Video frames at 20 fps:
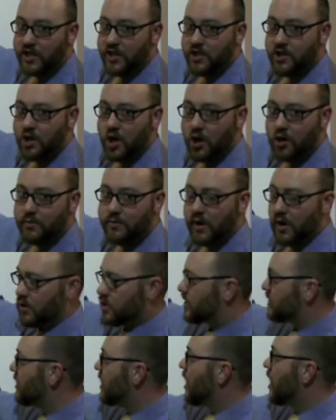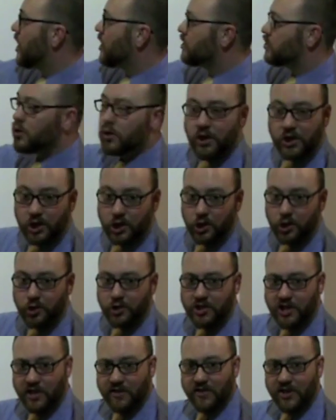there's no motion to
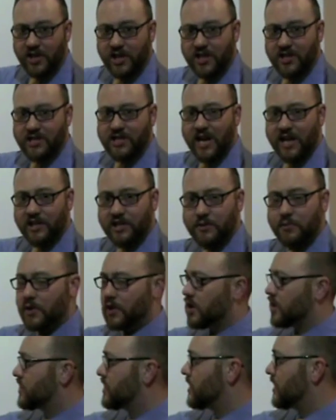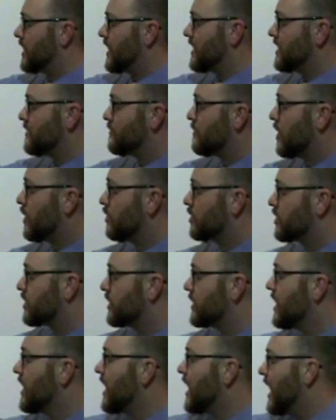accusative in this sentence because there is
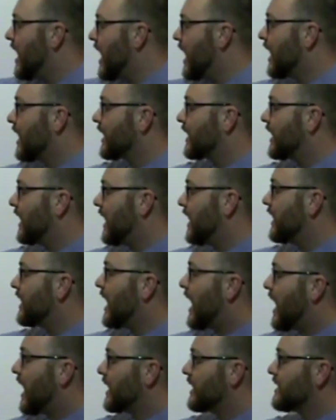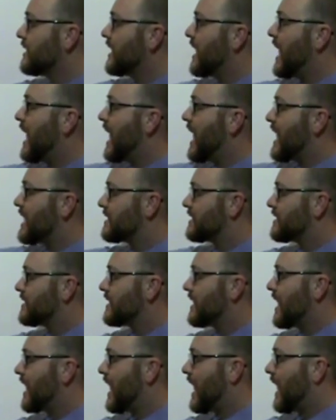motion. Geht an
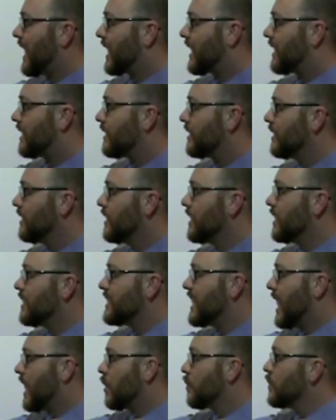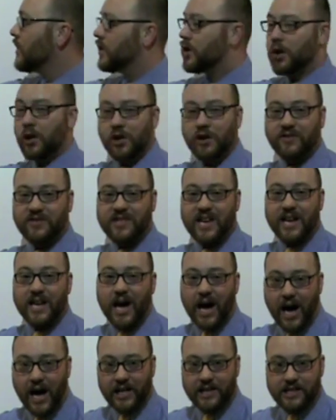es ek. Now, we could have
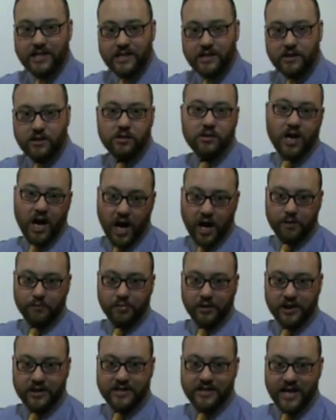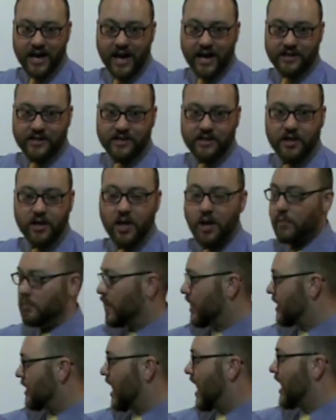said ans, an plus s,
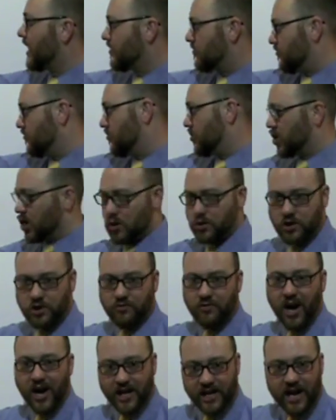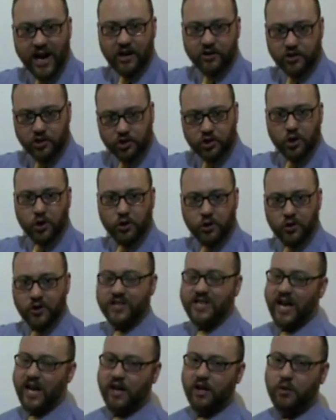but I chose to write it out to show you
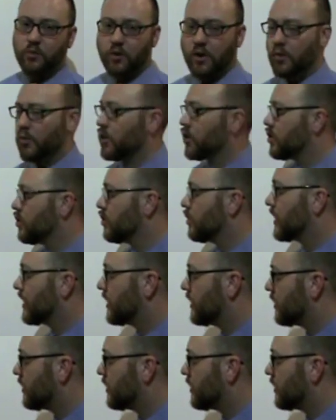exactly what we're doing